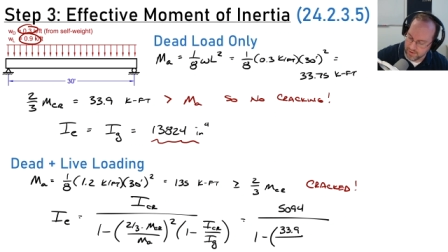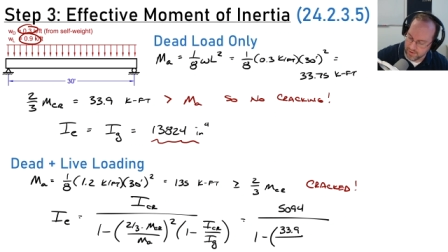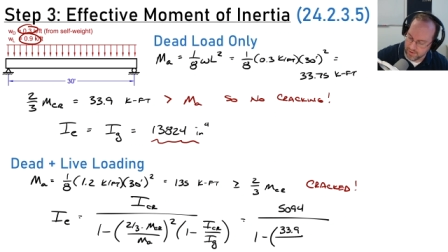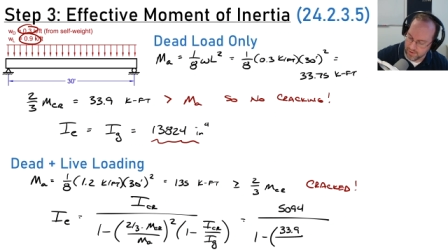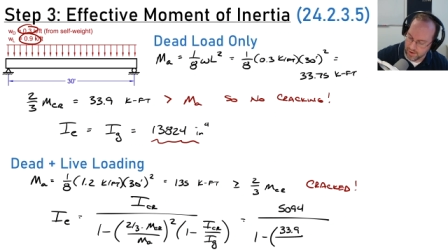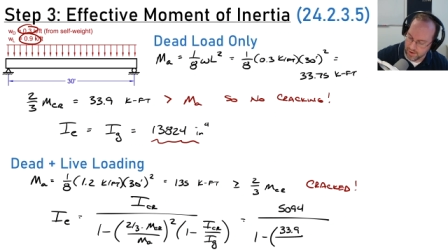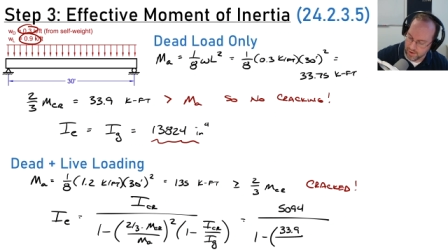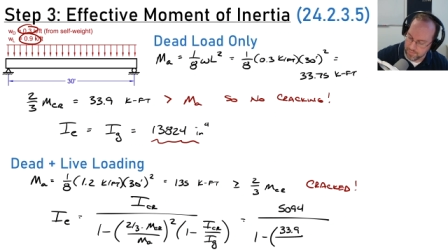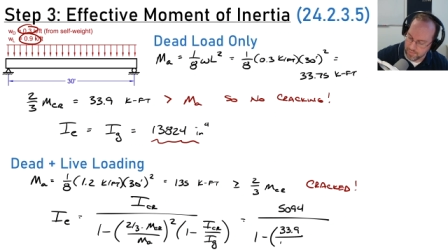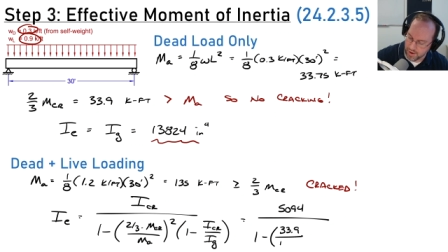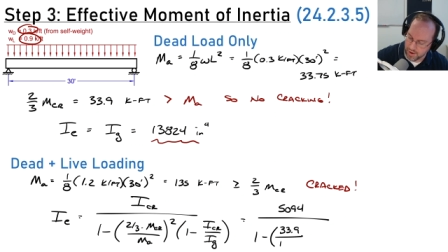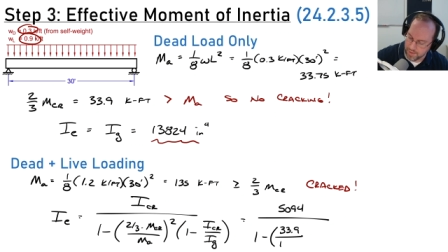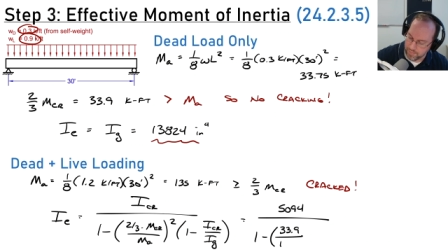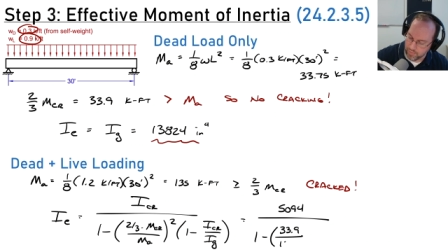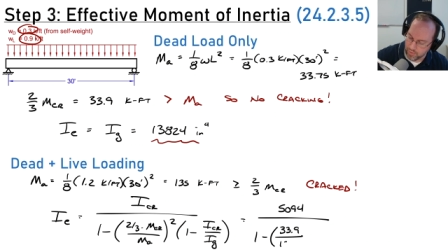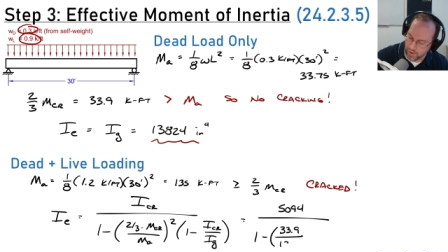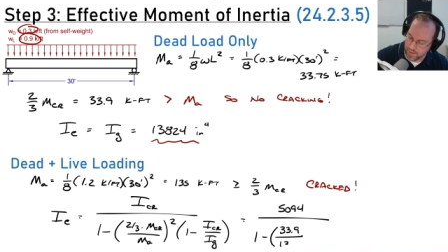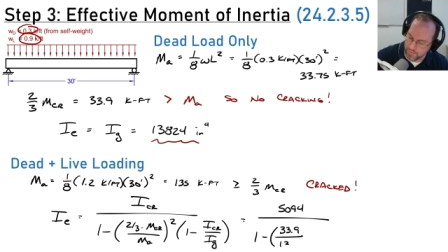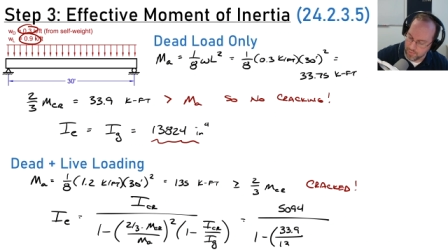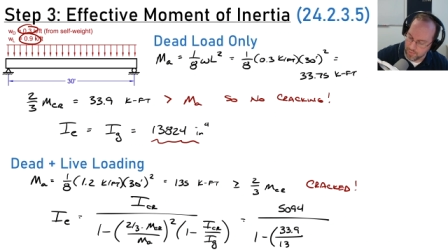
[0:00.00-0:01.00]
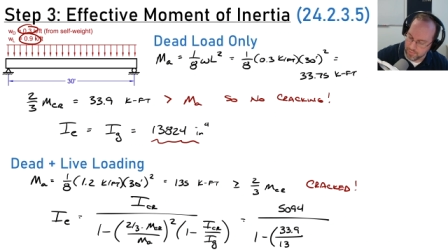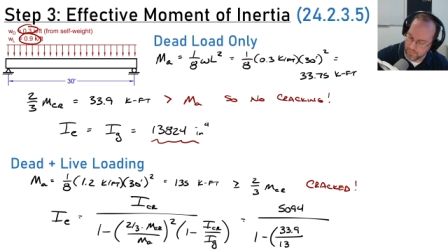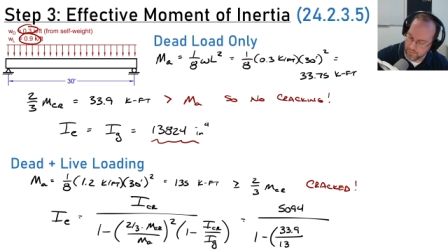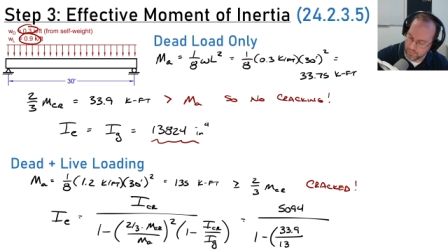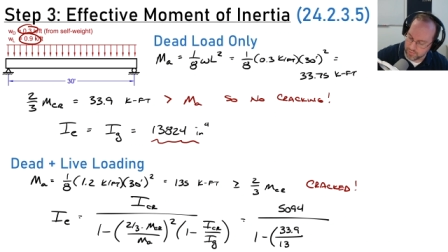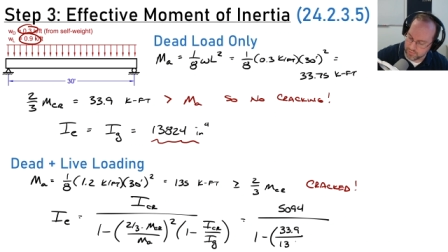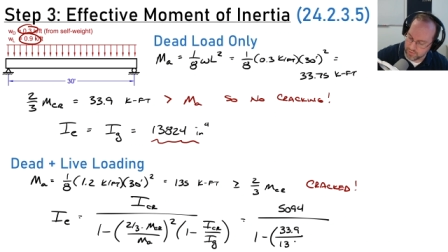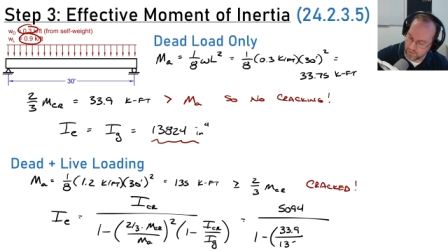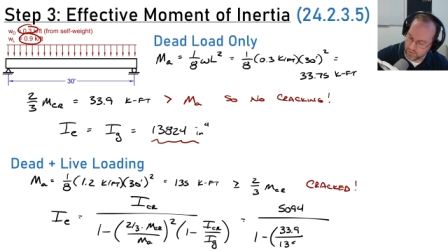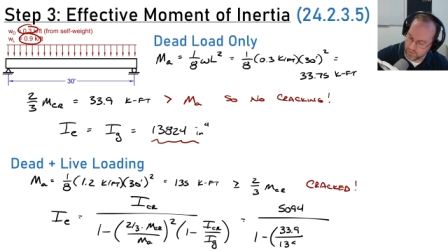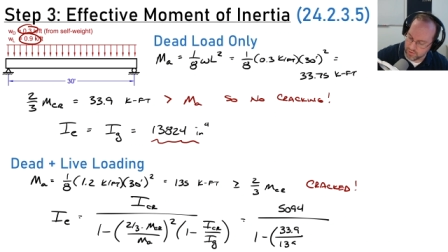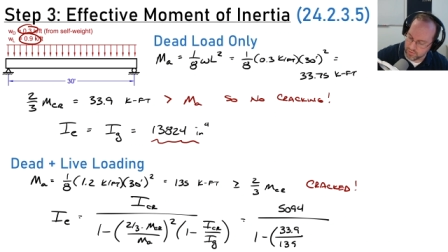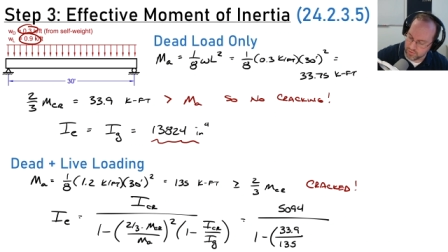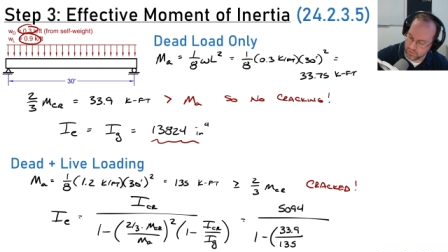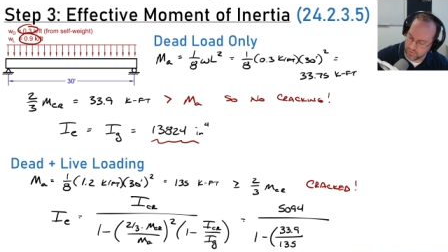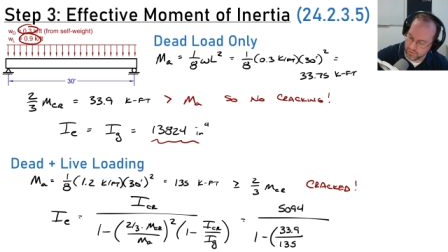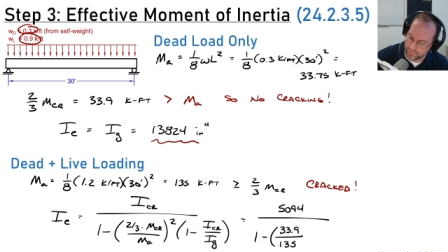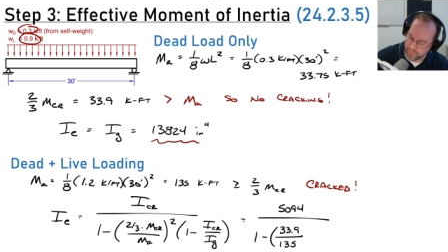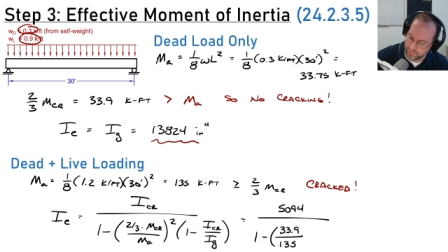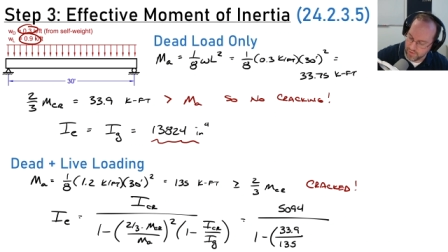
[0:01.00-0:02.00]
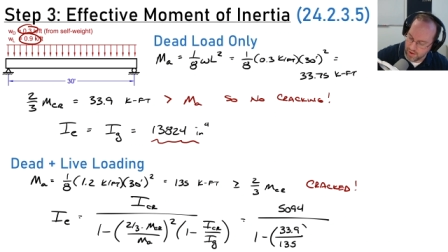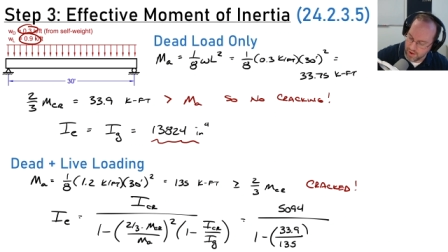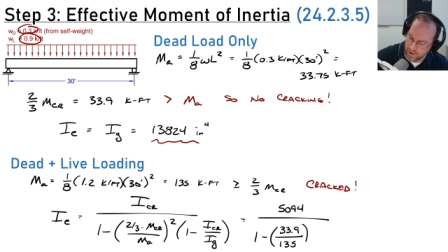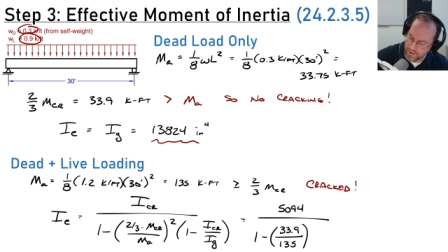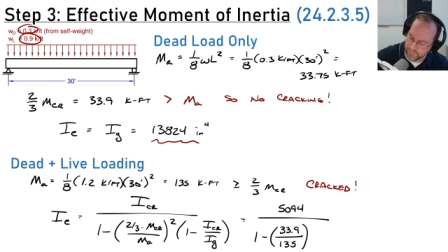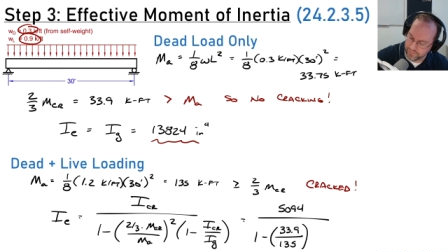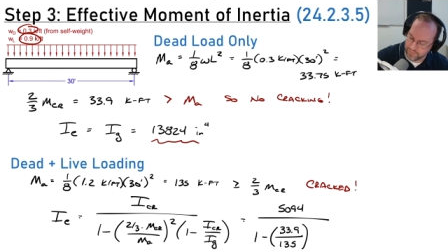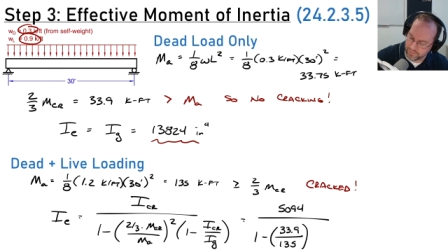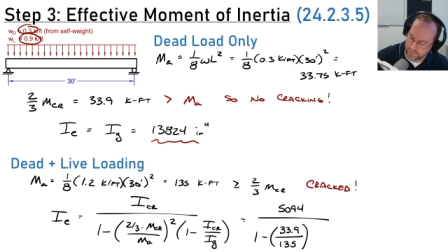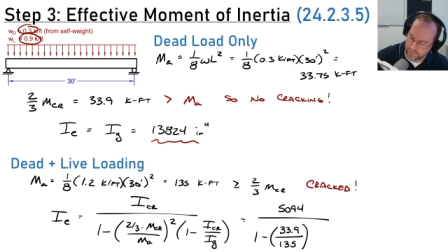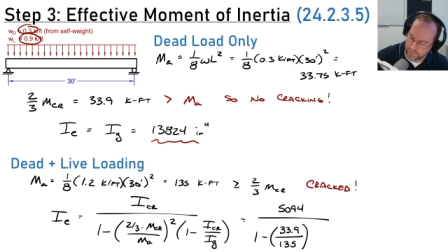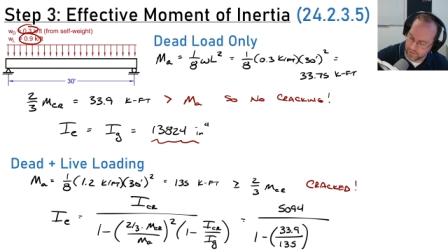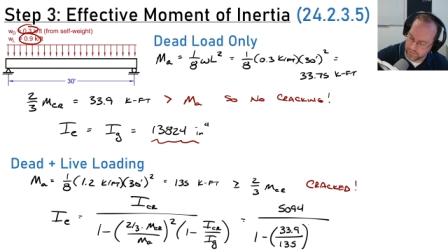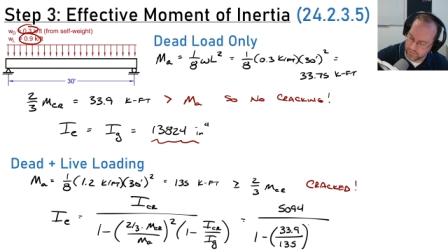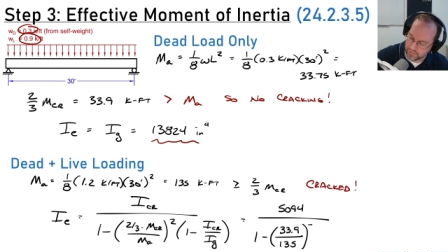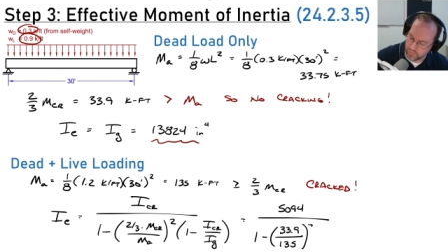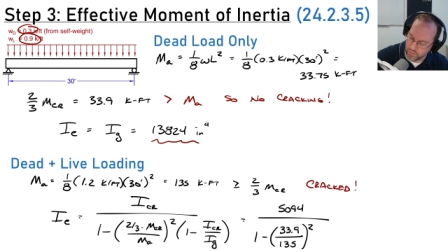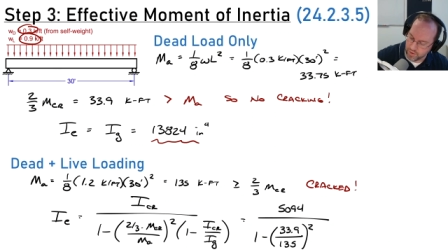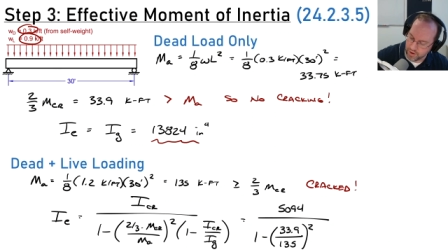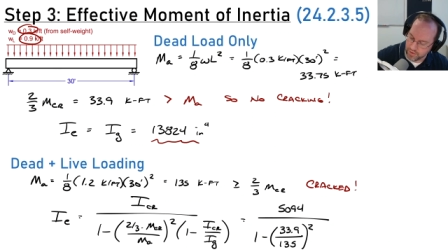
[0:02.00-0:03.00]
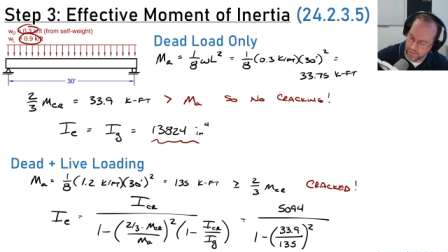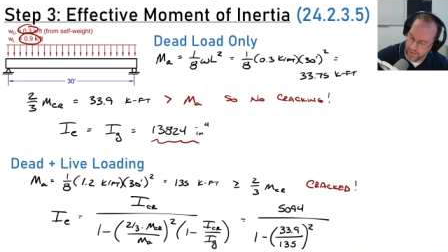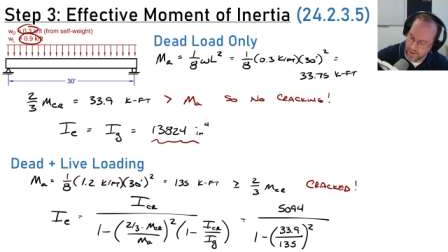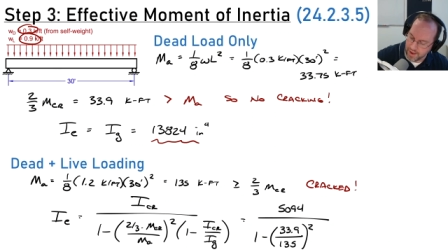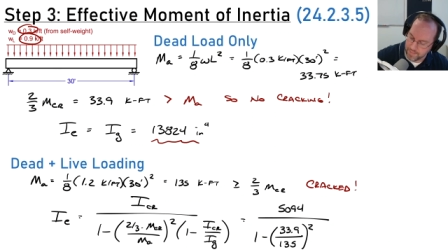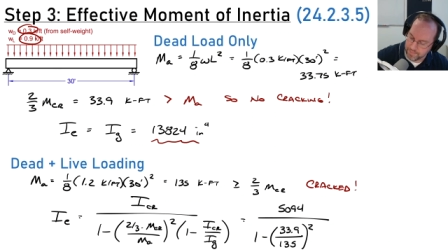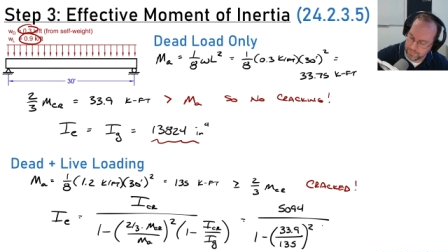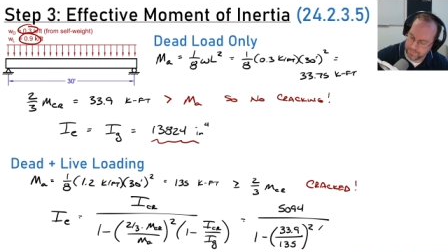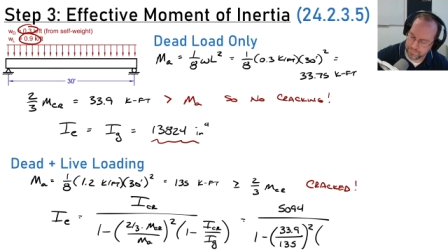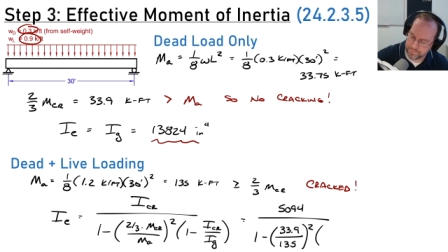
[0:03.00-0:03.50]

and my applied moment was 135. Got to square that.